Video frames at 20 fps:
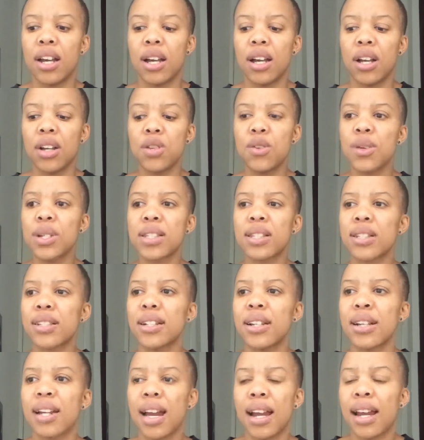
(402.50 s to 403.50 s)
you're such
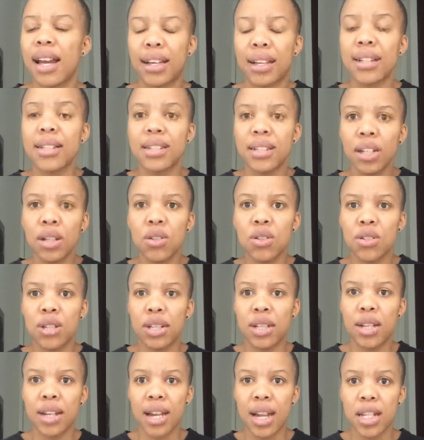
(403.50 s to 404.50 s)
an, I can tell you're
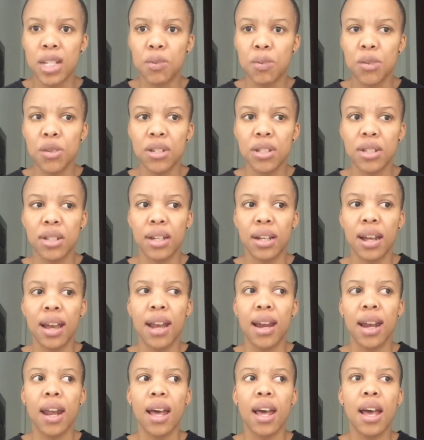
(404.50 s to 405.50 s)
such a nice person,
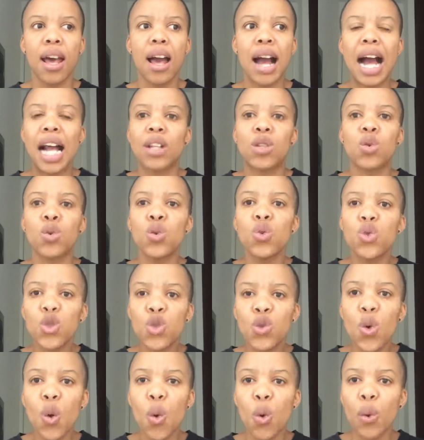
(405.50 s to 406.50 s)
and I don't
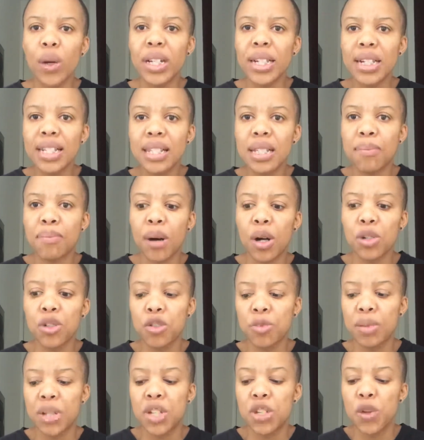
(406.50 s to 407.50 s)
know what it is about
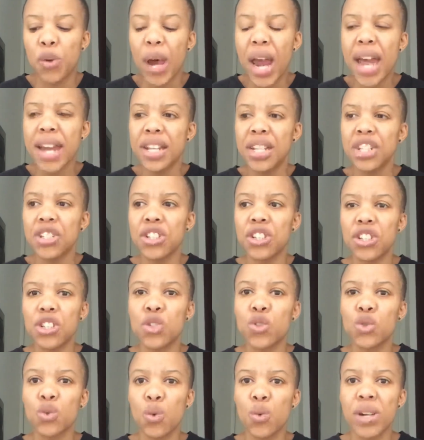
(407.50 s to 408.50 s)
you, but your energy
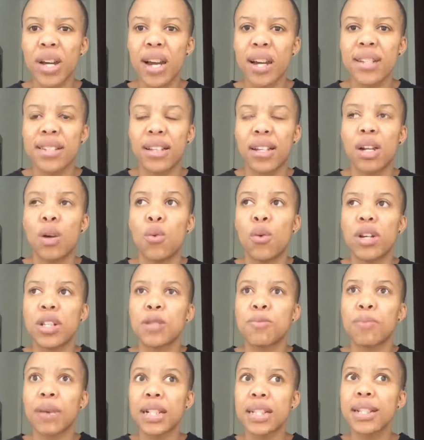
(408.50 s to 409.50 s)
is so nice and I want to
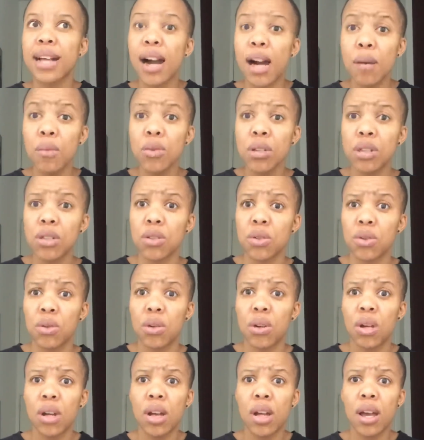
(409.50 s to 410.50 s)
spend time with you.
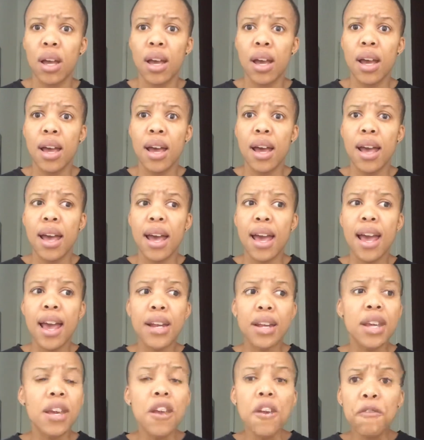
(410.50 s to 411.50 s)

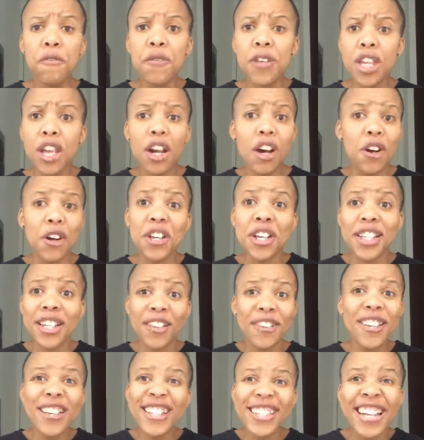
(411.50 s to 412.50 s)
And if now you
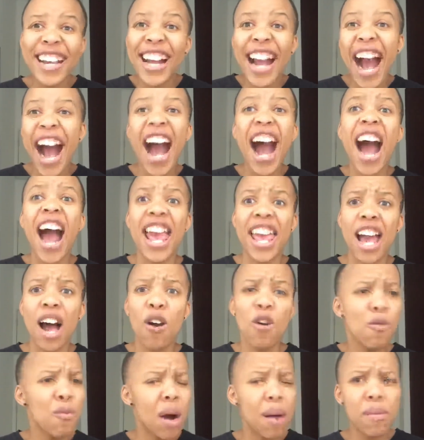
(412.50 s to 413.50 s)
say khaya
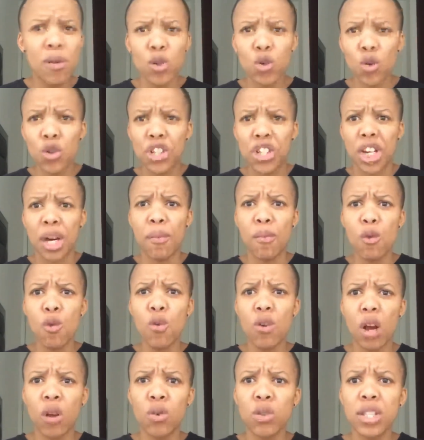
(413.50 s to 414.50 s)
umama
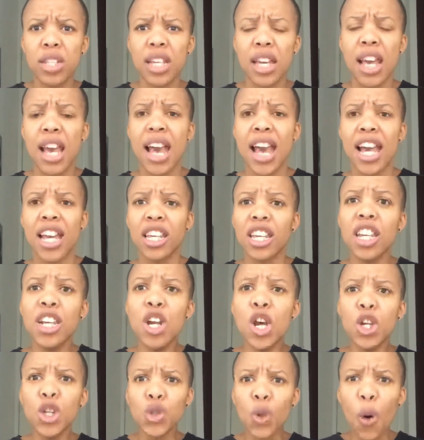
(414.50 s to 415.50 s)
uzojabula ukuthi
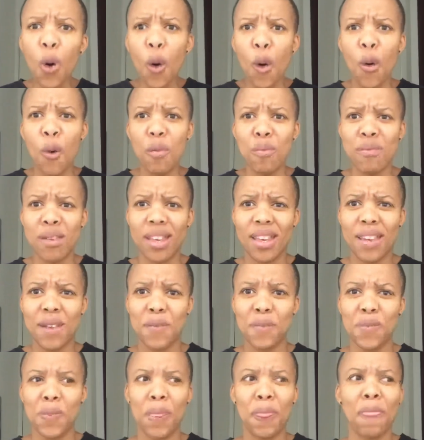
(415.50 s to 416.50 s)
nginentombi,
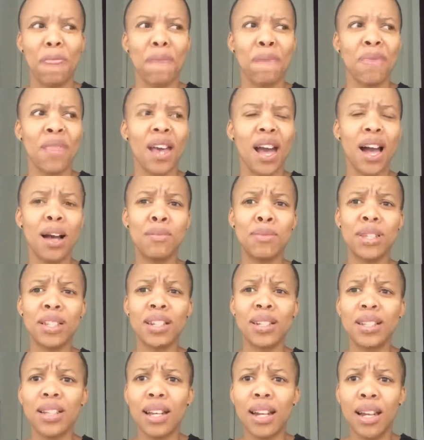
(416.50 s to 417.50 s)
I'm
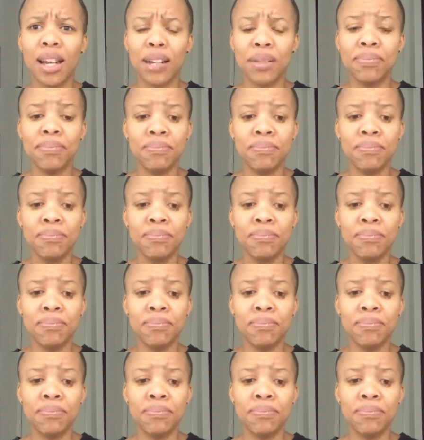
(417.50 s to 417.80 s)
sitting there like